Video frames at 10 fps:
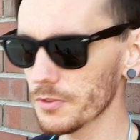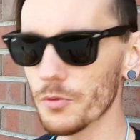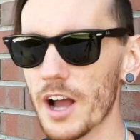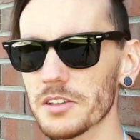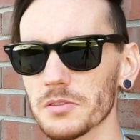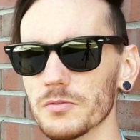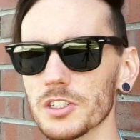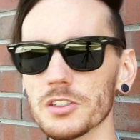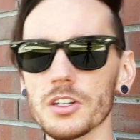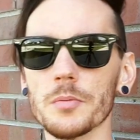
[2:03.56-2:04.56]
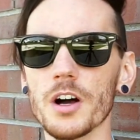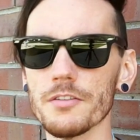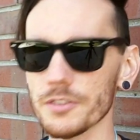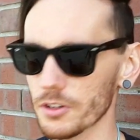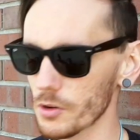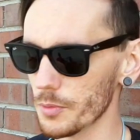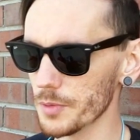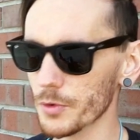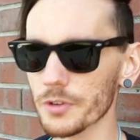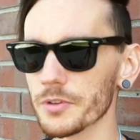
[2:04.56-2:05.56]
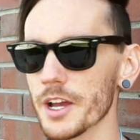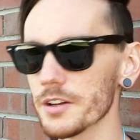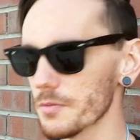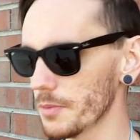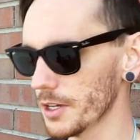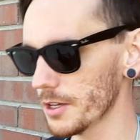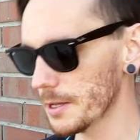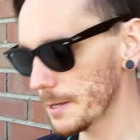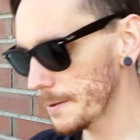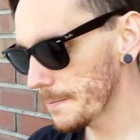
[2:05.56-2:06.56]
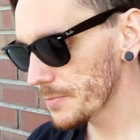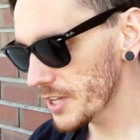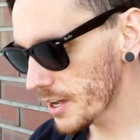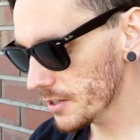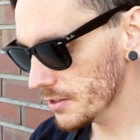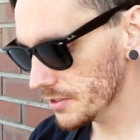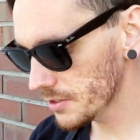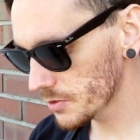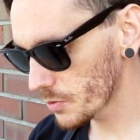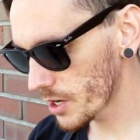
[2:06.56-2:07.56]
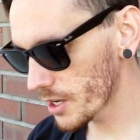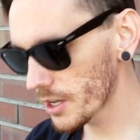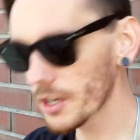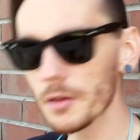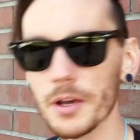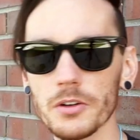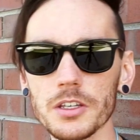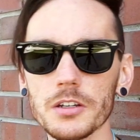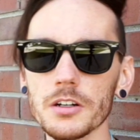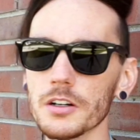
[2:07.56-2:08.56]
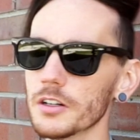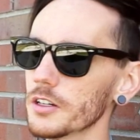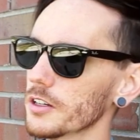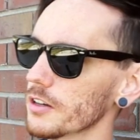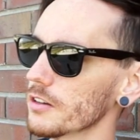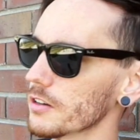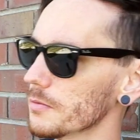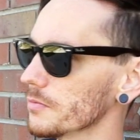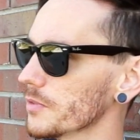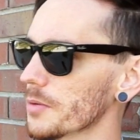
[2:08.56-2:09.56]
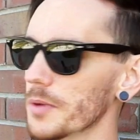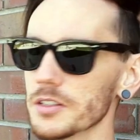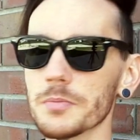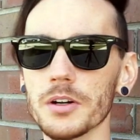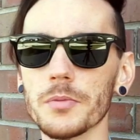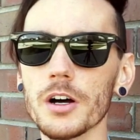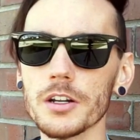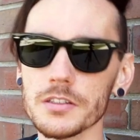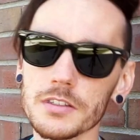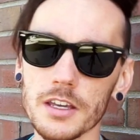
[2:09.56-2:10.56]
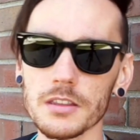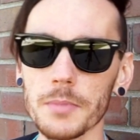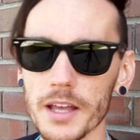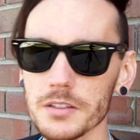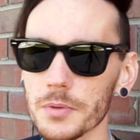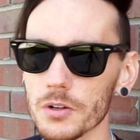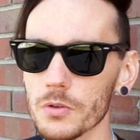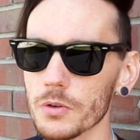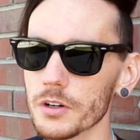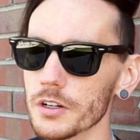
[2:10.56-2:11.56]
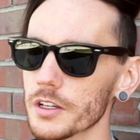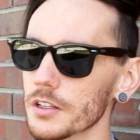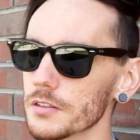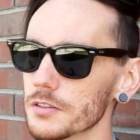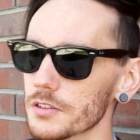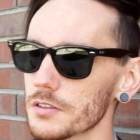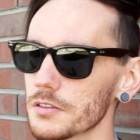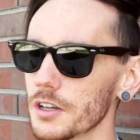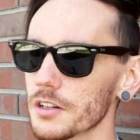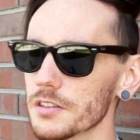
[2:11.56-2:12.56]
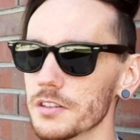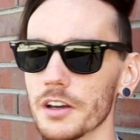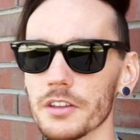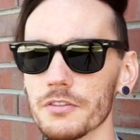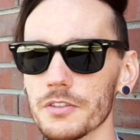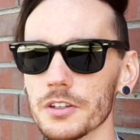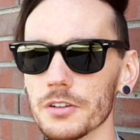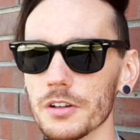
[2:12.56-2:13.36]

wax will eventually come off and it'll be more red. But yeah, this is why I'm out here. I'm about to put them on and skate the basketball court and just kind of see how they feel.